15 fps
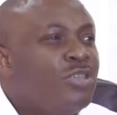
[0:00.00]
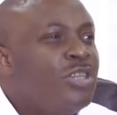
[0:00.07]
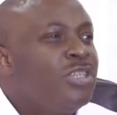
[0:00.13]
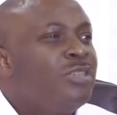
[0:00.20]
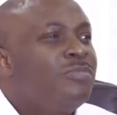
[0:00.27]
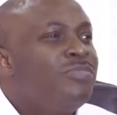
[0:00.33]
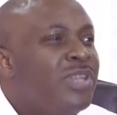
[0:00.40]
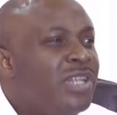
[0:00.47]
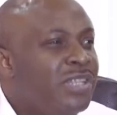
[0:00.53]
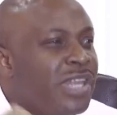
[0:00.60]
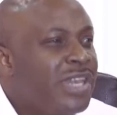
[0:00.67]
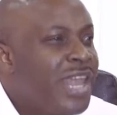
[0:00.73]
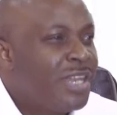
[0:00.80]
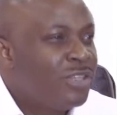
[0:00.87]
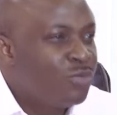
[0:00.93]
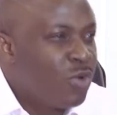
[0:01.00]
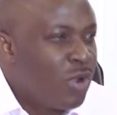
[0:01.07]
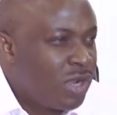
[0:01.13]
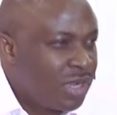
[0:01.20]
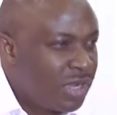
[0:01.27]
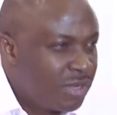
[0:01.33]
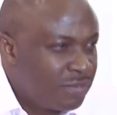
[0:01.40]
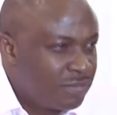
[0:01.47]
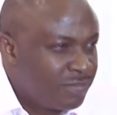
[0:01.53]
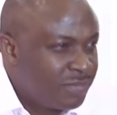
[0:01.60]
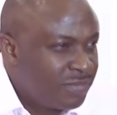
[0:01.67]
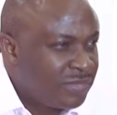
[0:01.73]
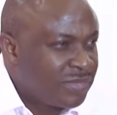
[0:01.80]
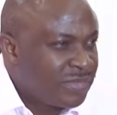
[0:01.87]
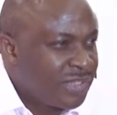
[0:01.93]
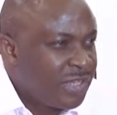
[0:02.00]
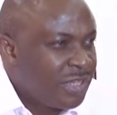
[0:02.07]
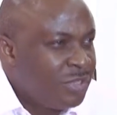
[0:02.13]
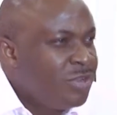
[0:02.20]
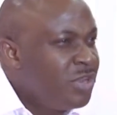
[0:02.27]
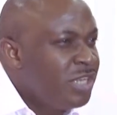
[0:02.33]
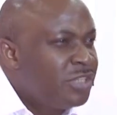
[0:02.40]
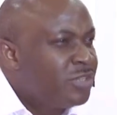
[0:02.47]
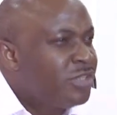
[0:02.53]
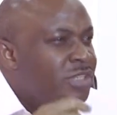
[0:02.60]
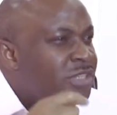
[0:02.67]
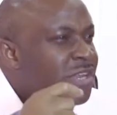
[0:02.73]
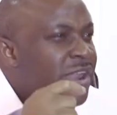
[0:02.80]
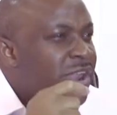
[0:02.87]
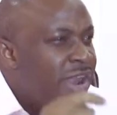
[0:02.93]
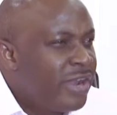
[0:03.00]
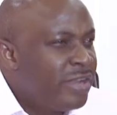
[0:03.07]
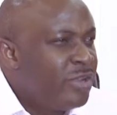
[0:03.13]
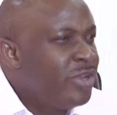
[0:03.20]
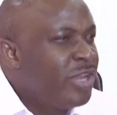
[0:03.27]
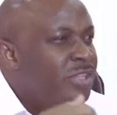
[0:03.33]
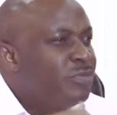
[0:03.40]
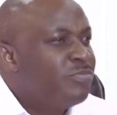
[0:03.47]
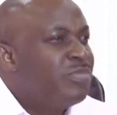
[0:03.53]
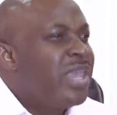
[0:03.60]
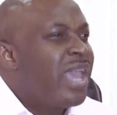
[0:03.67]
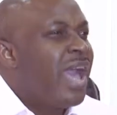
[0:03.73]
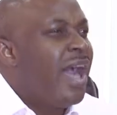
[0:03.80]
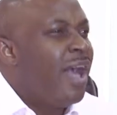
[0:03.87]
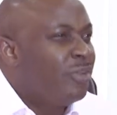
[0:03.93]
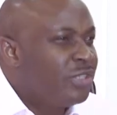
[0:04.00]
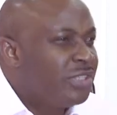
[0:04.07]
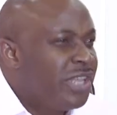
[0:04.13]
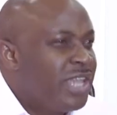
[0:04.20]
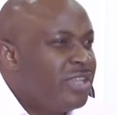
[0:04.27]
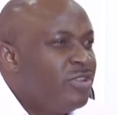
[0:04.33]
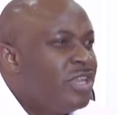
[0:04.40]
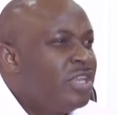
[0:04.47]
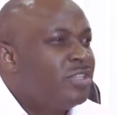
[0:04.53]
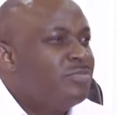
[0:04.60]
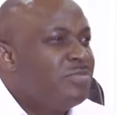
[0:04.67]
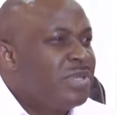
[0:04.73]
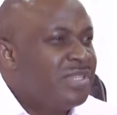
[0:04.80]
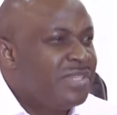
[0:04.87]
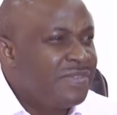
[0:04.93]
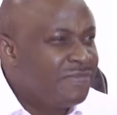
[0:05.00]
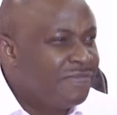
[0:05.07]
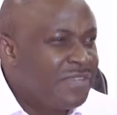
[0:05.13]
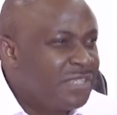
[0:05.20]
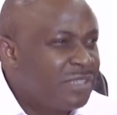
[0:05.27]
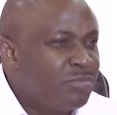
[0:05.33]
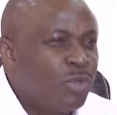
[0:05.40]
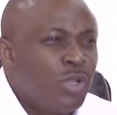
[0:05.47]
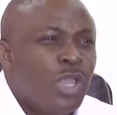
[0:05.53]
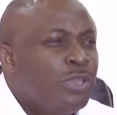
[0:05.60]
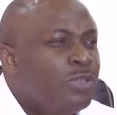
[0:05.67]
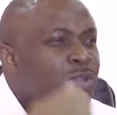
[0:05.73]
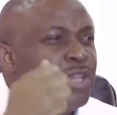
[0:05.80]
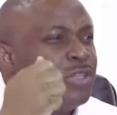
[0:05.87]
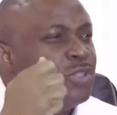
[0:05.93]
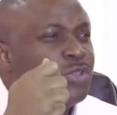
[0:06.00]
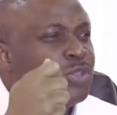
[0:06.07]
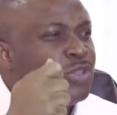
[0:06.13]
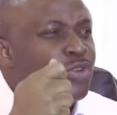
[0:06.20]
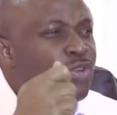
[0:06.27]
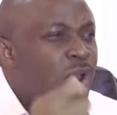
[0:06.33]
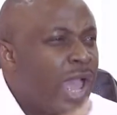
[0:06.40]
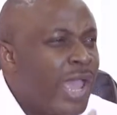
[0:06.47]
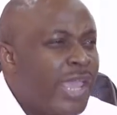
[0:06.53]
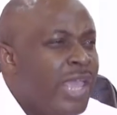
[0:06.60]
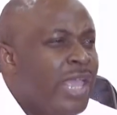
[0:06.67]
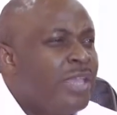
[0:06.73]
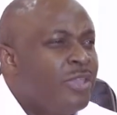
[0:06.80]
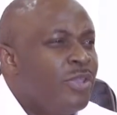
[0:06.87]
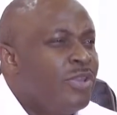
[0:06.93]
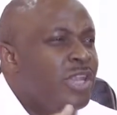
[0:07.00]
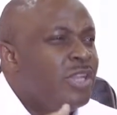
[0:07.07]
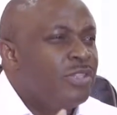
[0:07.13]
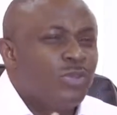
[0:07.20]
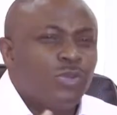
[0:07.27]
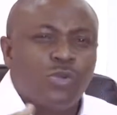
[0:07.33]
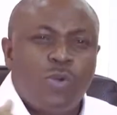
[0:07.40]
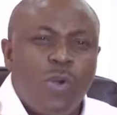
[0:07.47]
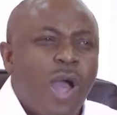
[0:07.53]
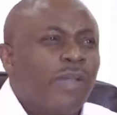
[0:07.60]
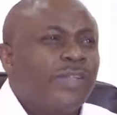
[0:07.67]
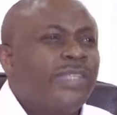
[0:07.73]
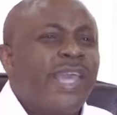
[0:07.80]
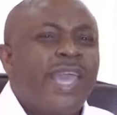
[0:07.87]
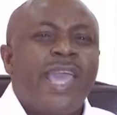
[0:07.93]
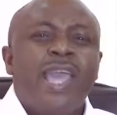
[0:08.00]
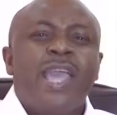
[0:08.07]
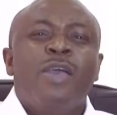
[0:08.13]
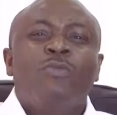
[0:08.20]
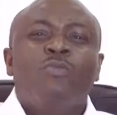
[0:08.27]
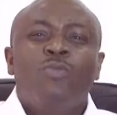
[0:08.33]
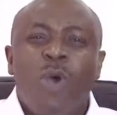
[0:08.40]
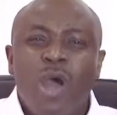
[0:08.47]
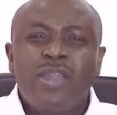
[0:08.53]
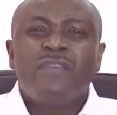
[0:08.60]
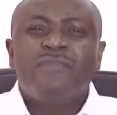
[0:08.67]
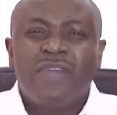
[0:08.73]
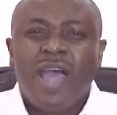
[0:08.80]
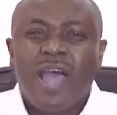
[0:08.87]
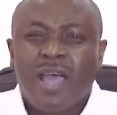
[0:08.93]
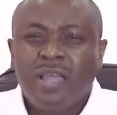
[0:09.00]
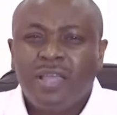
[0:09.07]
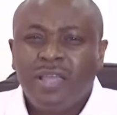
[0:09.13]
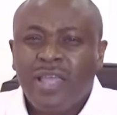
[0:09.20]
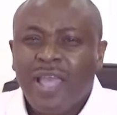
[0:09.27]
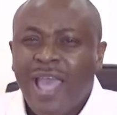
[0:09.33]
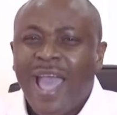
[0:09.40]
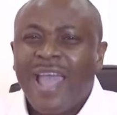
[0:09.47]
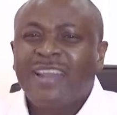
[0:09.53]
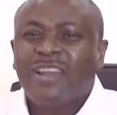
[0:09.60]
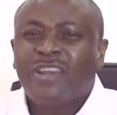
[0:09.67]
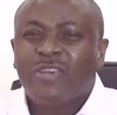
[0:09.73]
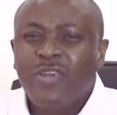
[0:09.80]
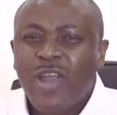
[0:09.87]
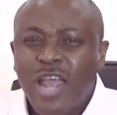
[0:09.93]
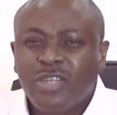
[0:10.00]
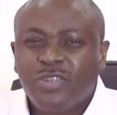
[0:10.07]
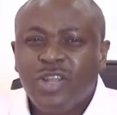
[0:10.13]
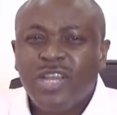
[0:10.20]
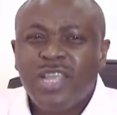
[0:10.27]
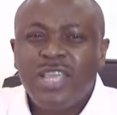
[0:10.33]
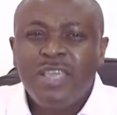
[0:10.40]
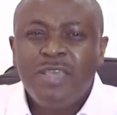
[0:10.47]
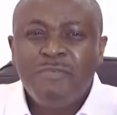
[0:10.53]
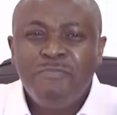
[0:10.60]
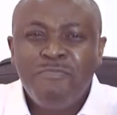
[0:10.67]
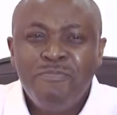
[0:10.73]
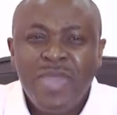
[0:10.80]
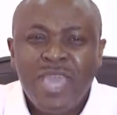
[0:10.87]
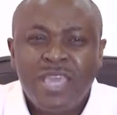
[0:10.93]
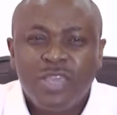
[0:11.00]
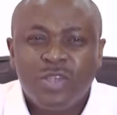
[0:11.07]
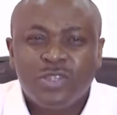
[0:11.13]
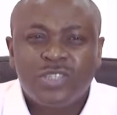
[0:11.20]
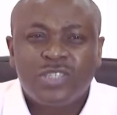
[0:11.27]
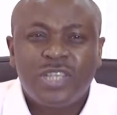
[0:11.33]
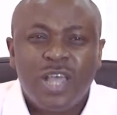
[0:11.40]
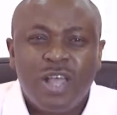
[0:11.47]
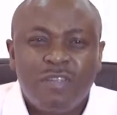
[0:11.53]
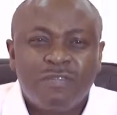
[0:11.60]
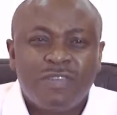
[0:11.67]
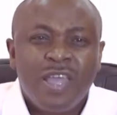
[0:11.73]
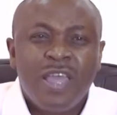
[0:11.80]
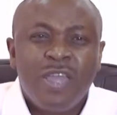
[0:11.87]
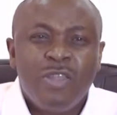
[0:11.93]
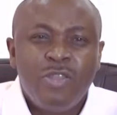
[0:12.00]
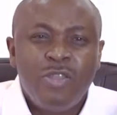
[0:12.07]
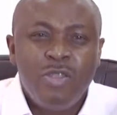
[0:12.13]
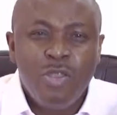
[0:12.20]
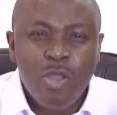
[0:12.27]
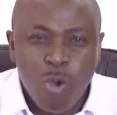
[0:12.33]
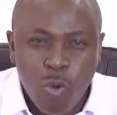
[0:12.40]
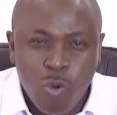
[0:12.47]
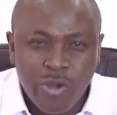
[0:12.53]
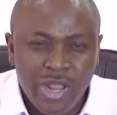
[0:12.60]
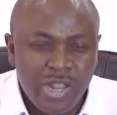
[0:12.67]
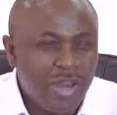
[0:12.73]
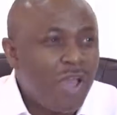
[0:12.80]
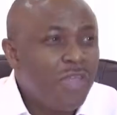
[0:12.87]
You need to build a network. You need to dare. You need to be out there. You need to be visible. You need to try. You need to go out there, whatever, and gradually make yourself known. In